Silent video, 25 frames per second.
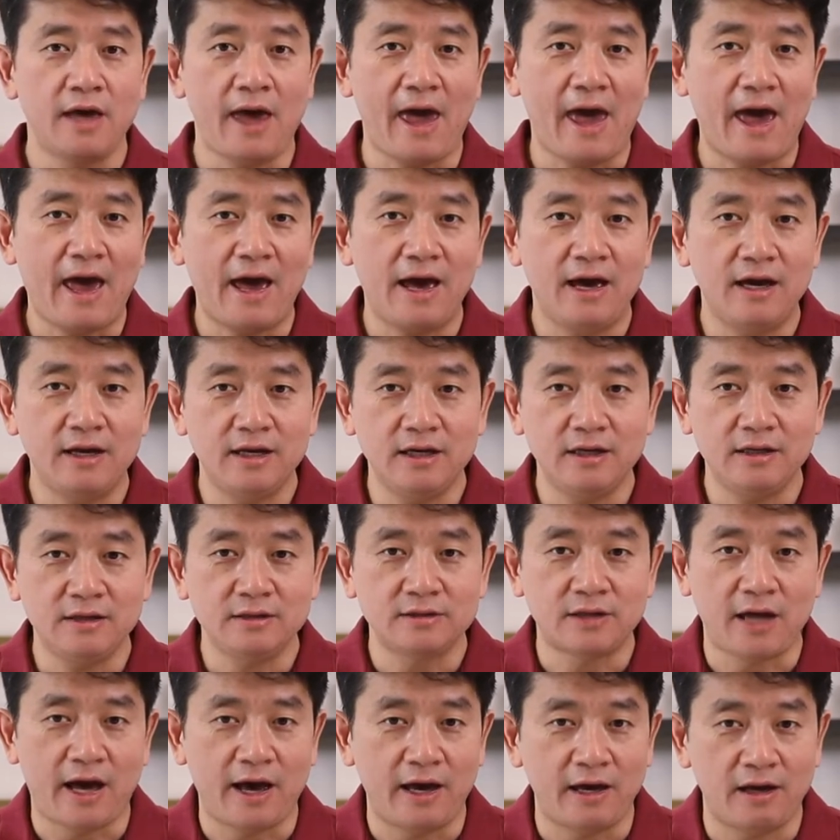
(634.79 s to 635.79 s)
adding
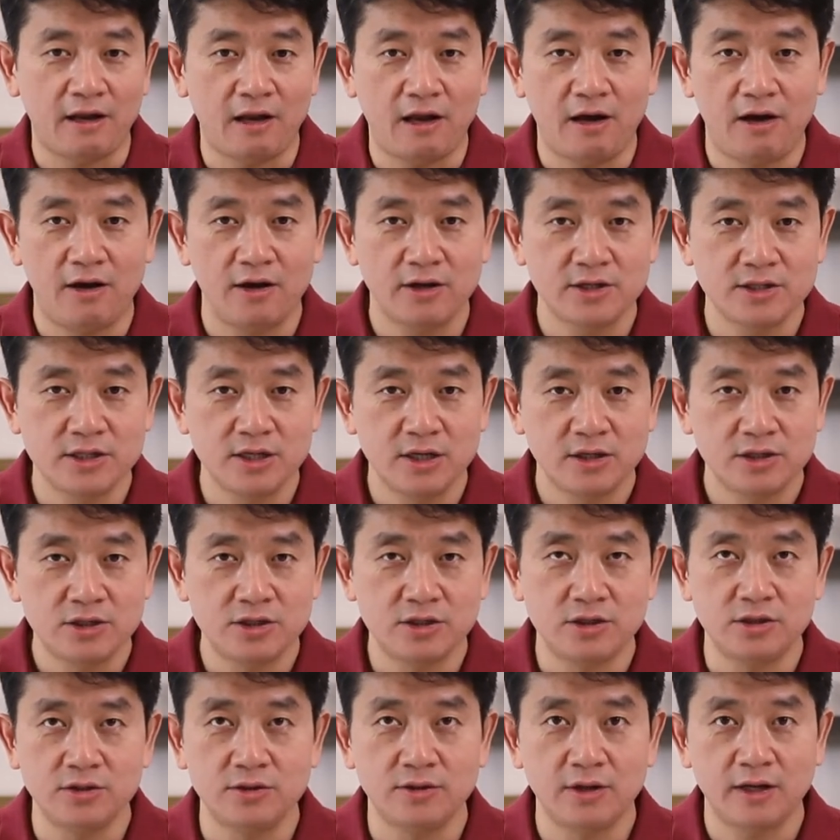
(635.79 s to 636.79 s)
dialogues
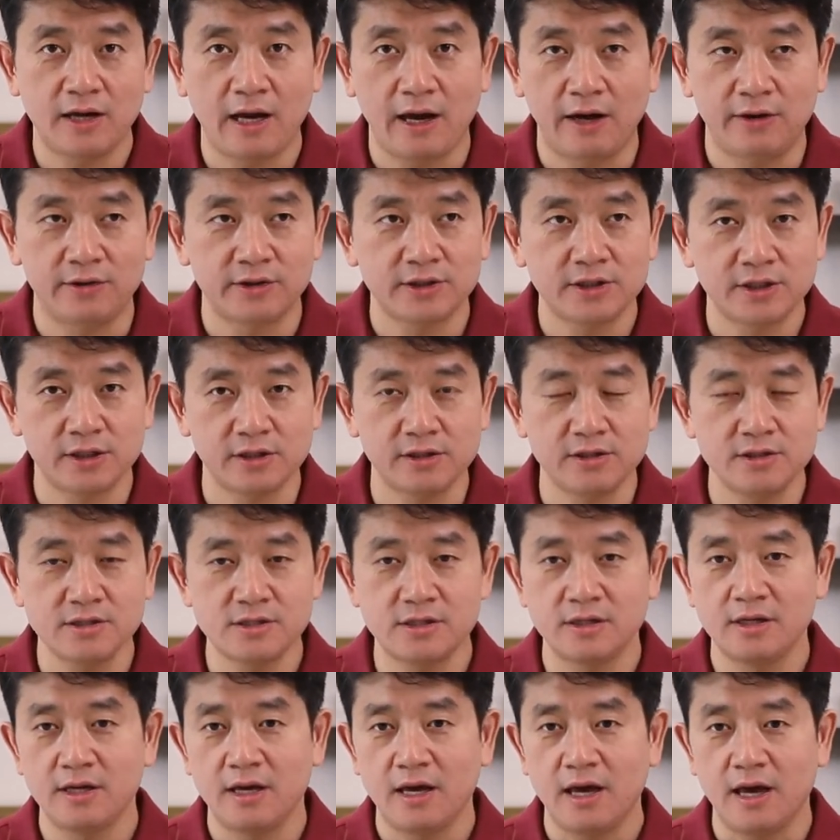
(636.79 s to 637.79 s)
to the
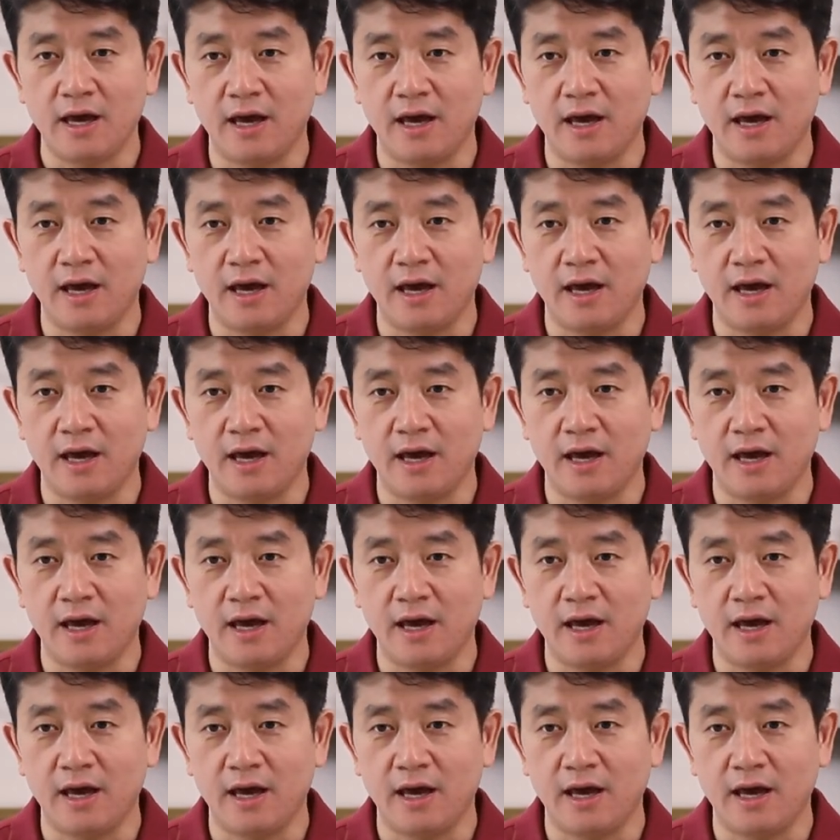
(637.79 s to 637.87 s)
characters,